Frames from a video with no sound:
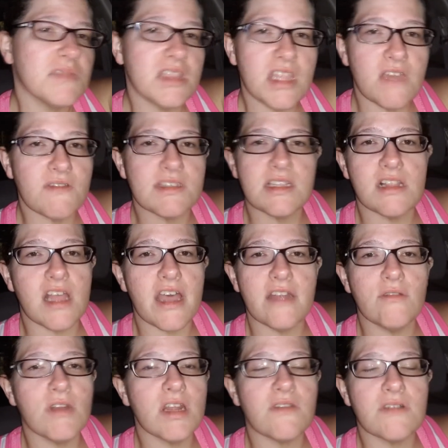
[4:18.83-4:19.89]
Leave us a line,
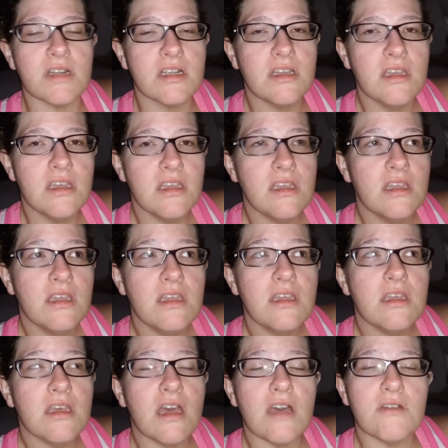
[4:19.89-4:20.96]
whatever.
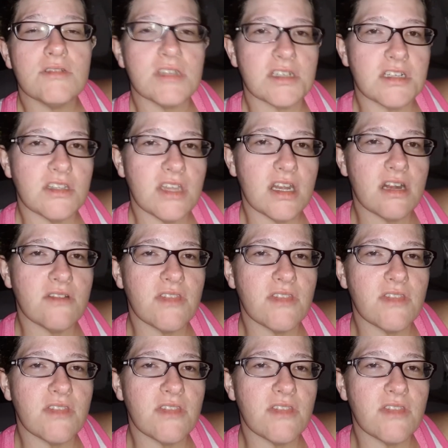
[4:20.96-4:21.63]
I'll talk to you later.